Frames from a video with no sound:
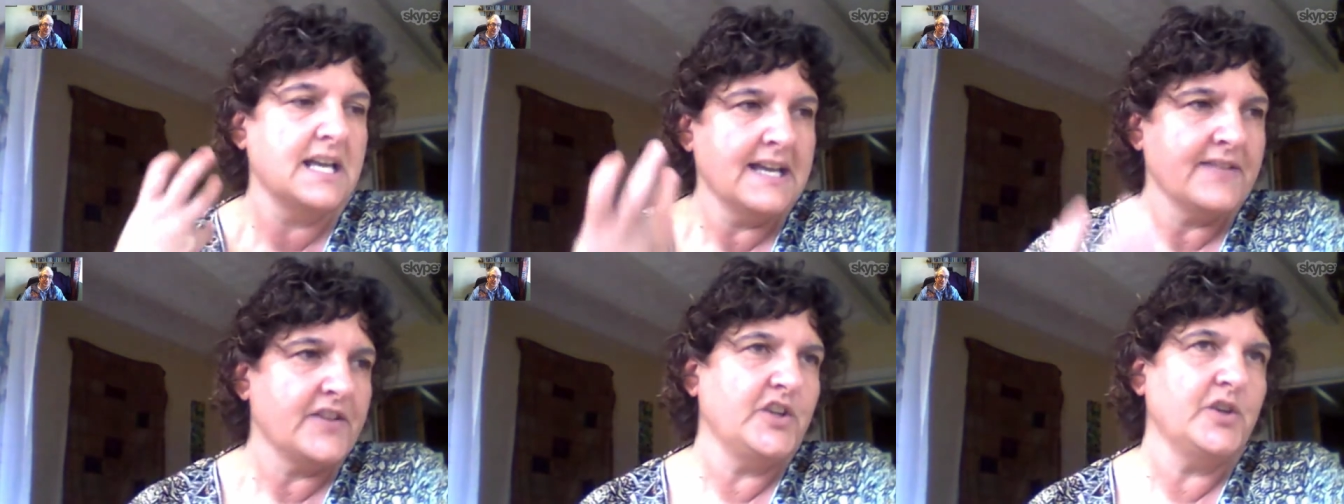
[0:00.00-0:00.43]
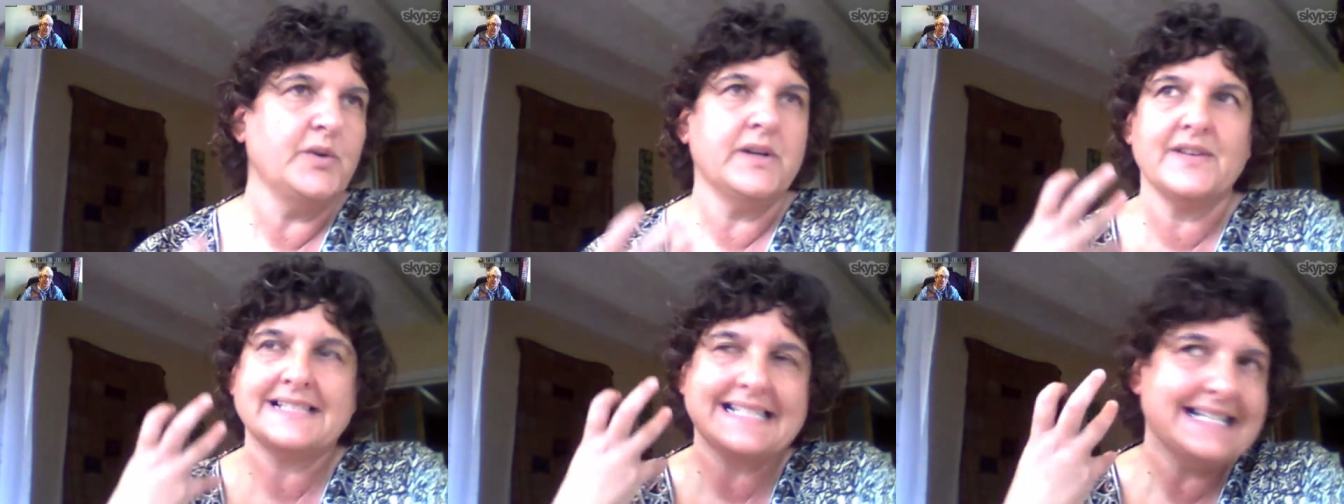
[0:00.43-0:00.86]
The
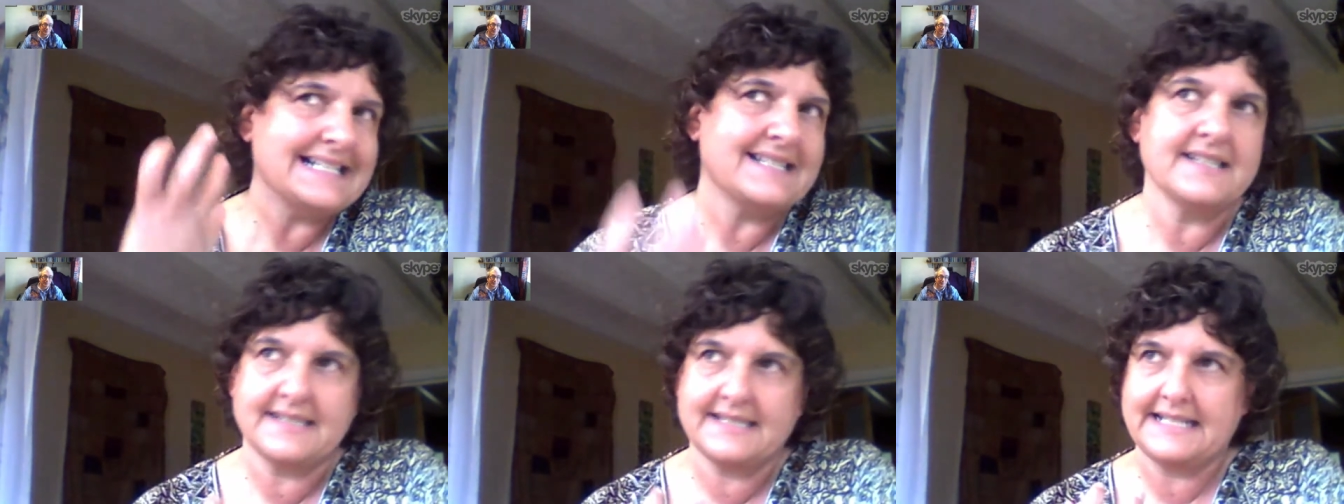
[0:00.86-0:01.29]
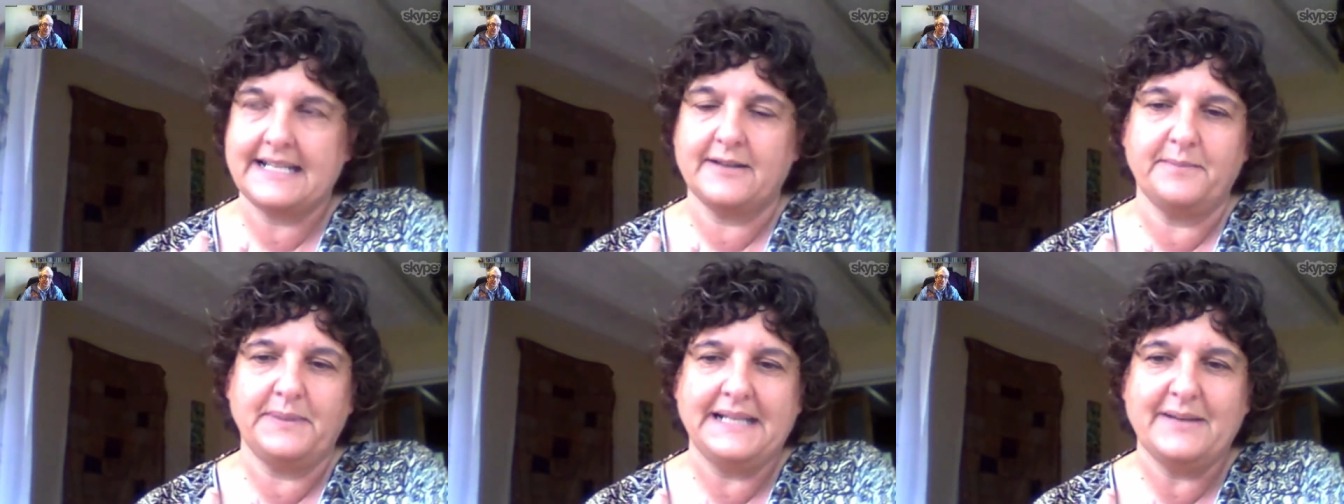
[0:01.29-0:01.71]
universe isn't
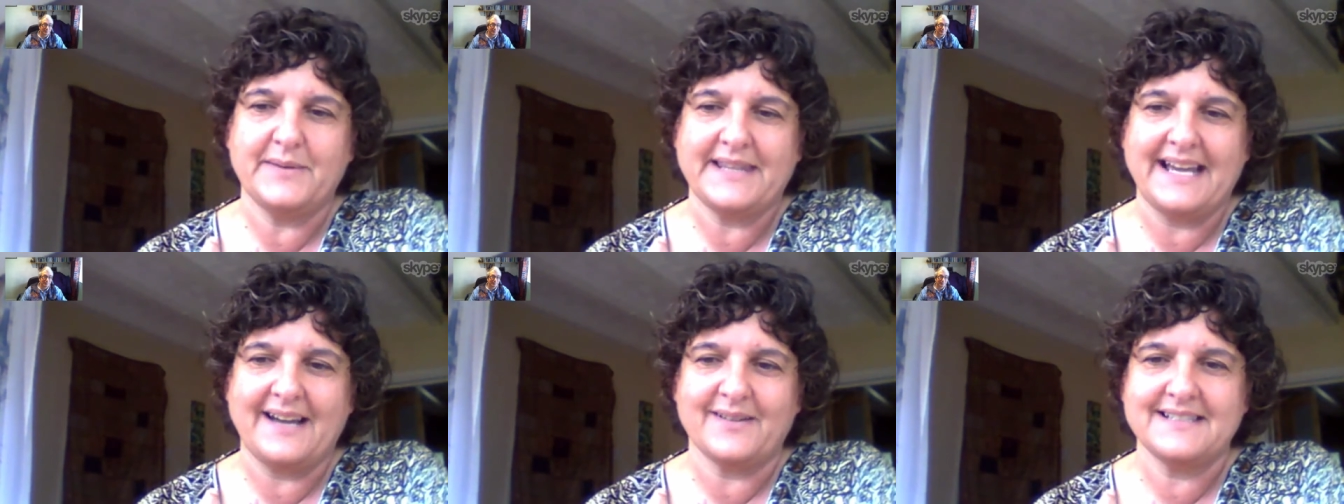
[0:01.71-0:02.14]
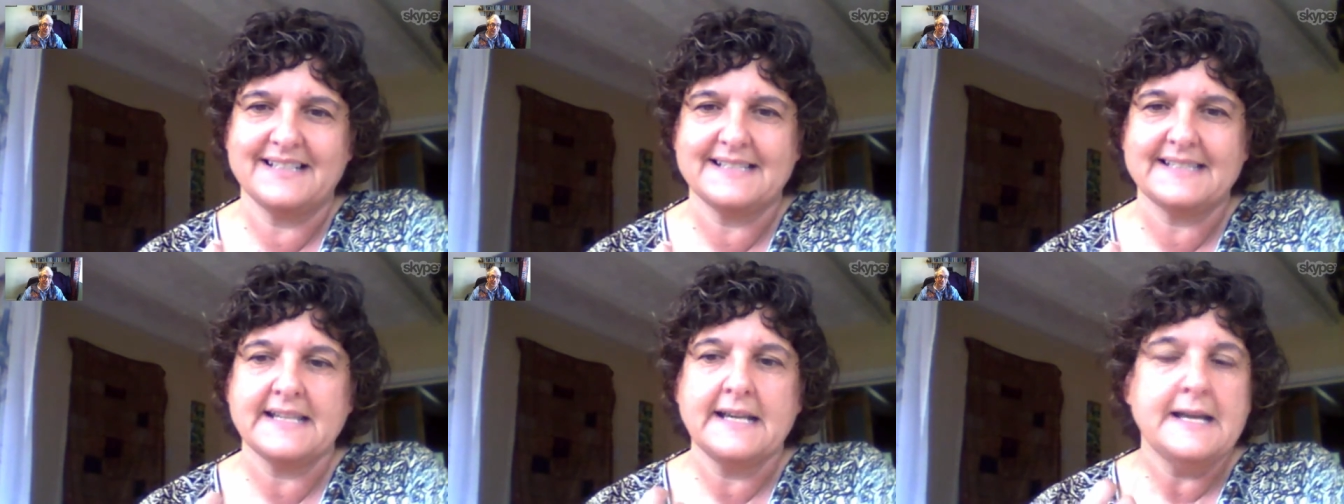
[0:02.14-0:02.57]
incomplete without
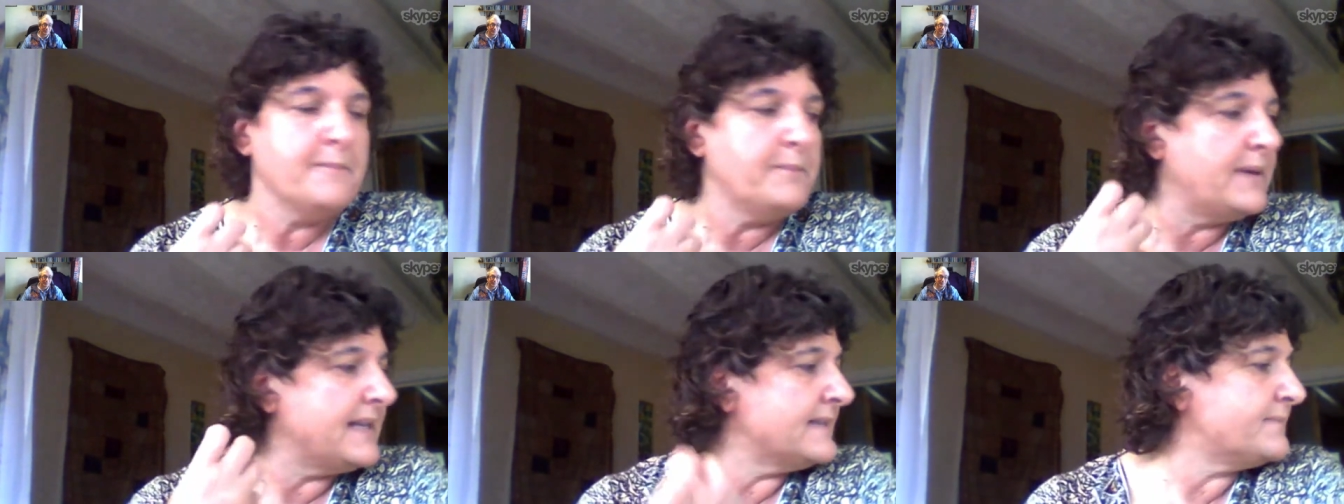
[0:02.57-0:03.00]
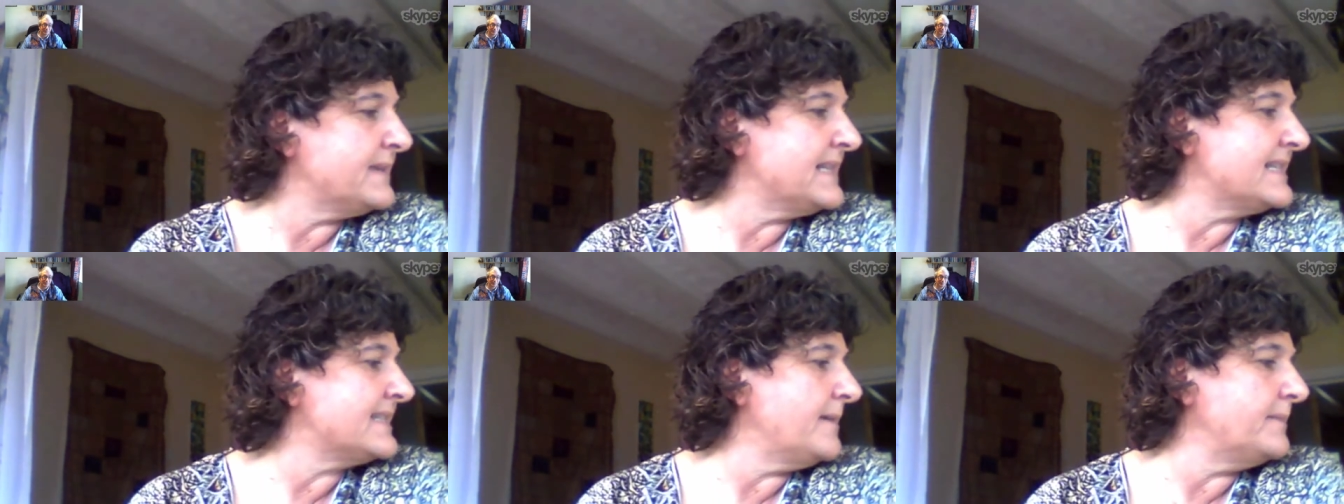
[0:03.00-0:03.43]
us. But, it, but
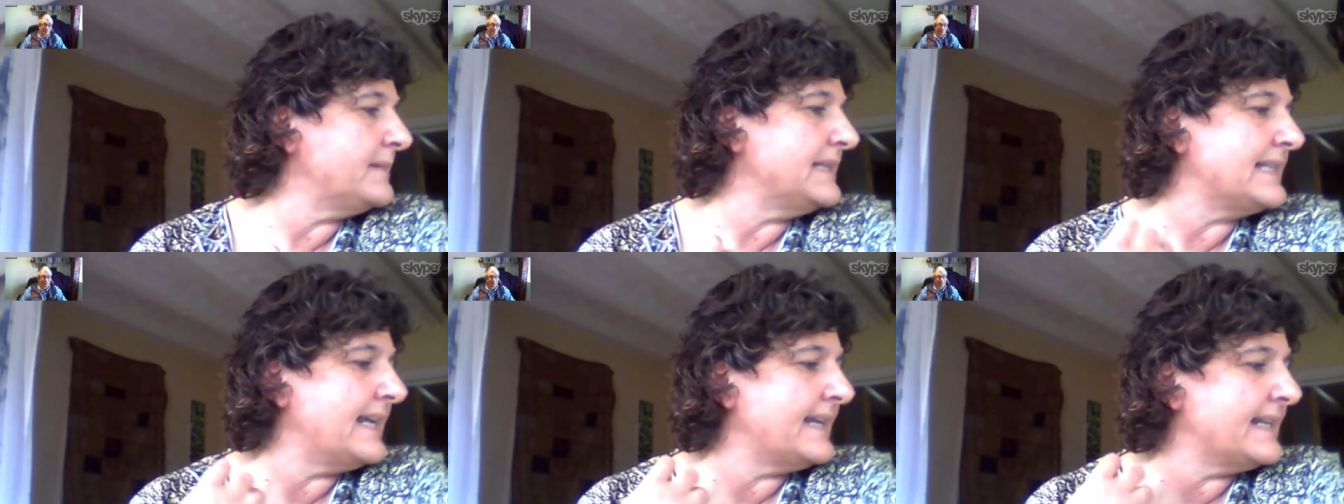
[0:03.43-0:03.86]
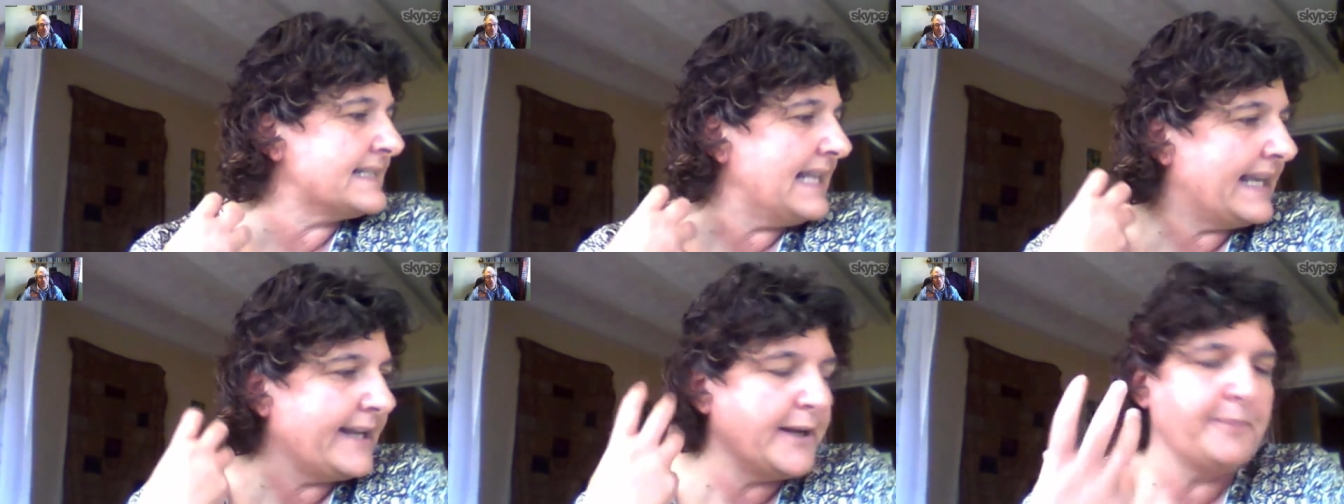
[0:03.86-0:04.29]
as somebody said, it's
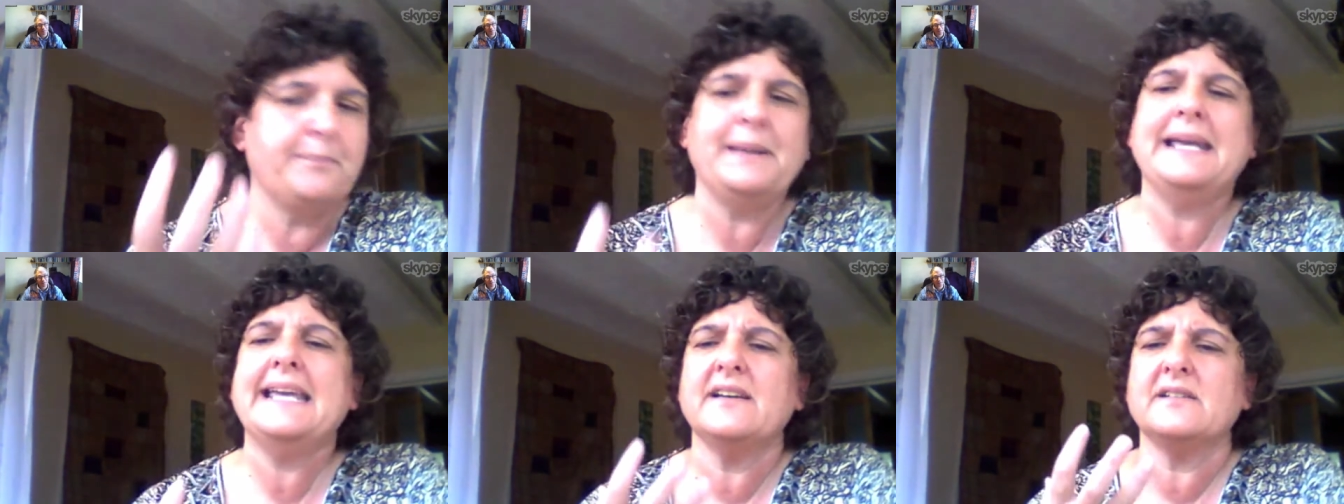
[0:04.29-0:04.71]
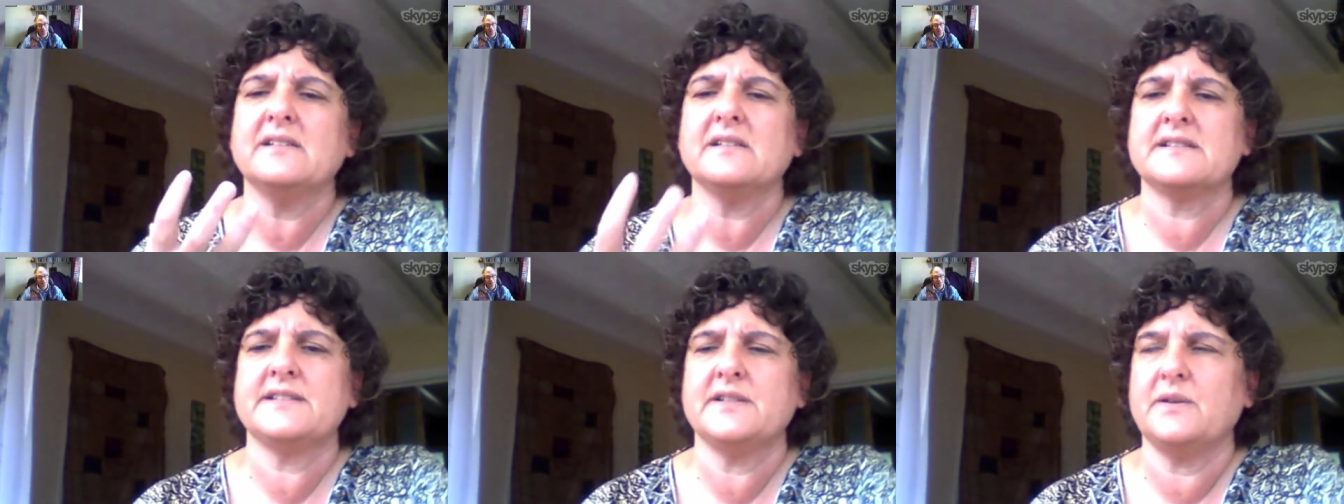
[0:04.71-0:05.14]
like an
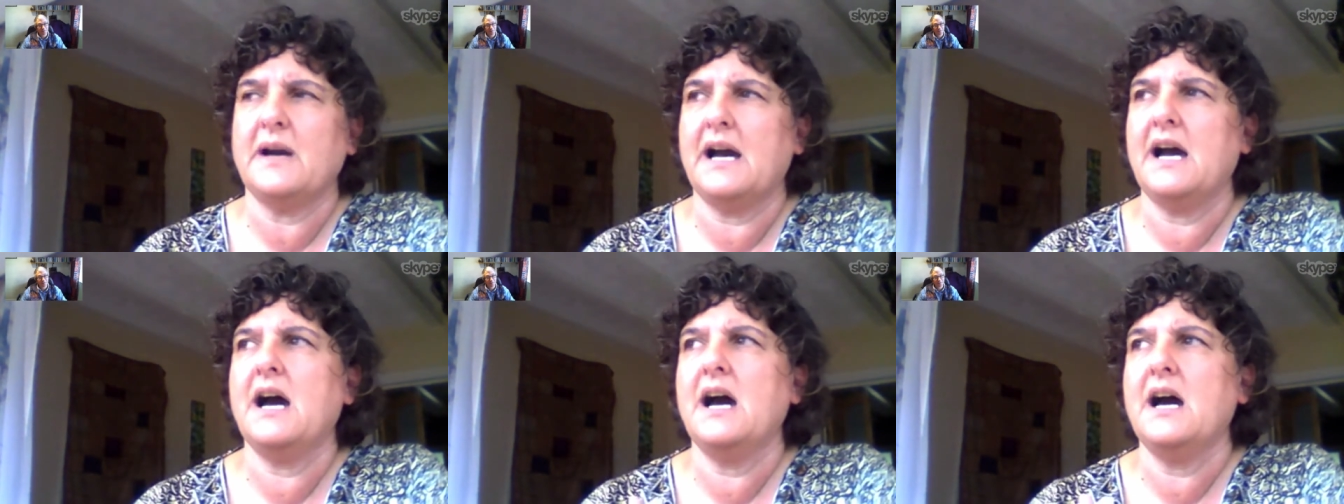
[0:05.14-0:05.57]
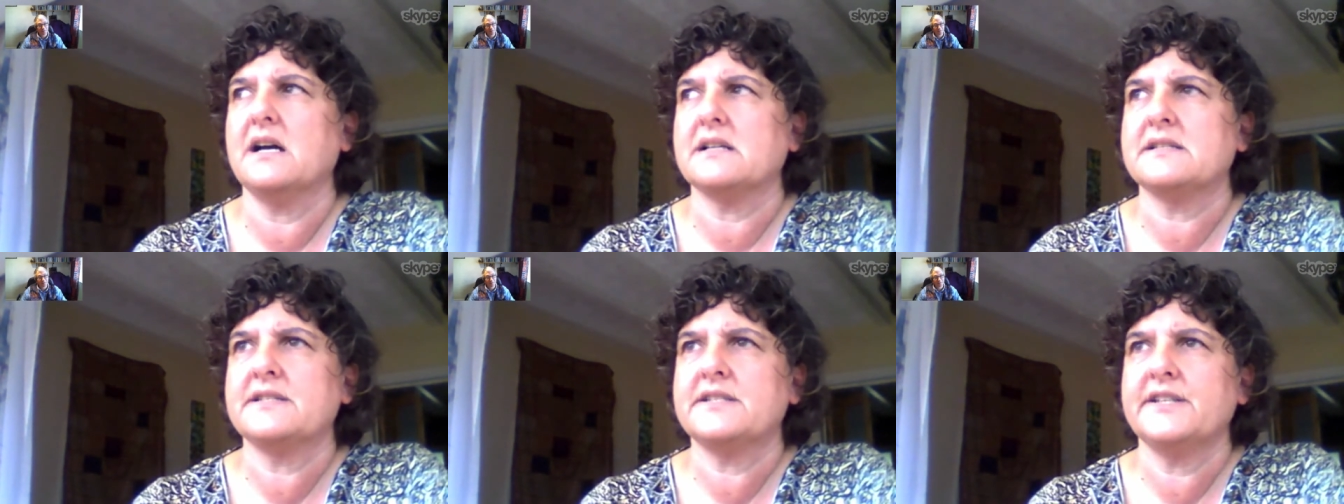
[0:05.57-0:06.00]
appeal to our hearts.